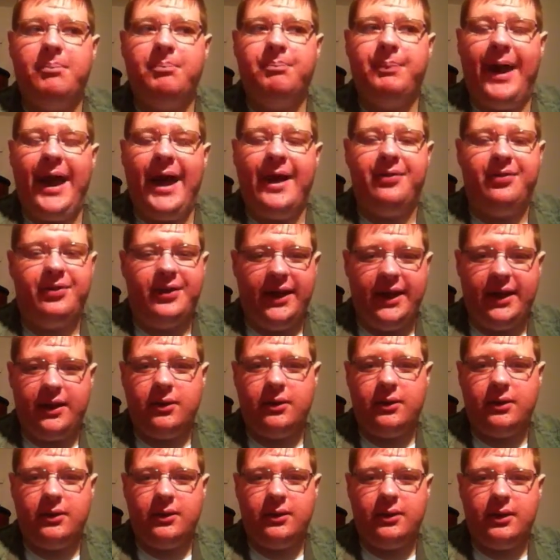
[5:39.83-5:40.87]
bad thing,
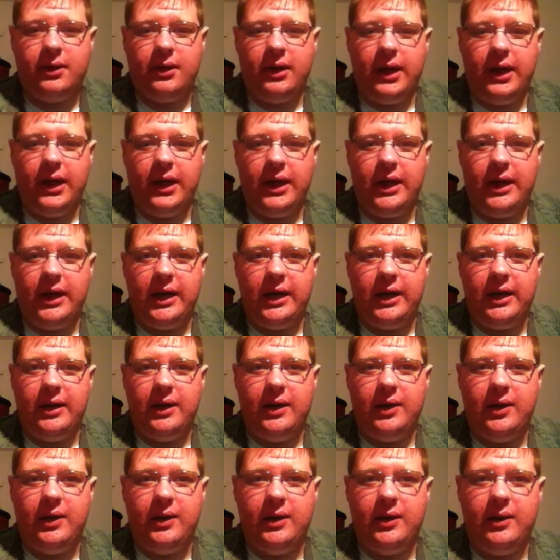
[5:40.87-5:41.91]
uh,
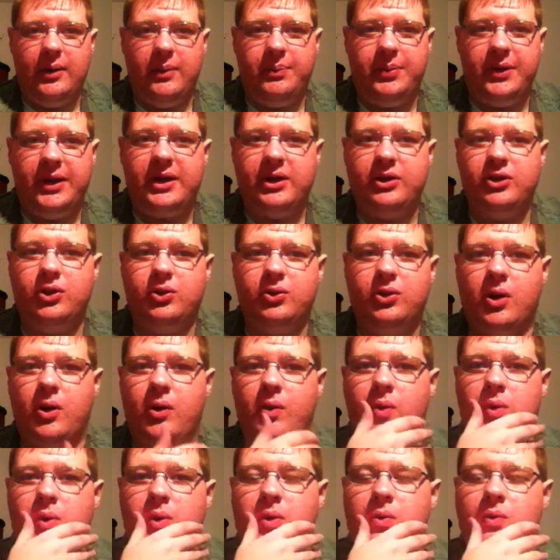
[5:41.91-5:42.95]
because you
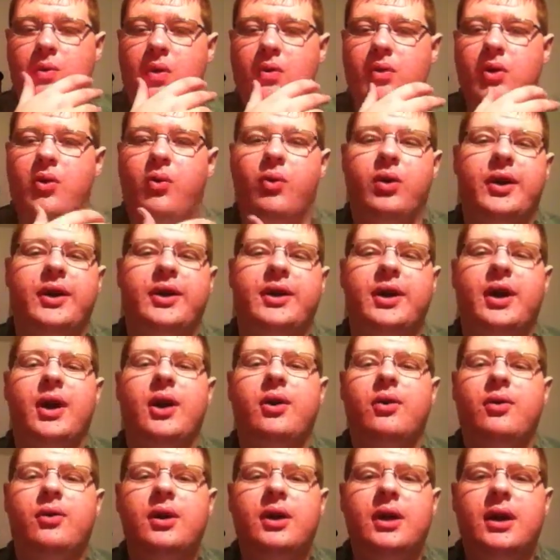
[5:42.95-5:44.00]
won't know where to
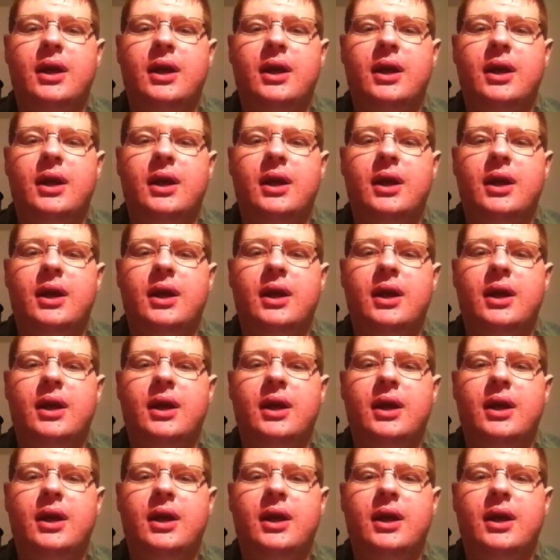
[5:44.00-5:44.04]
go.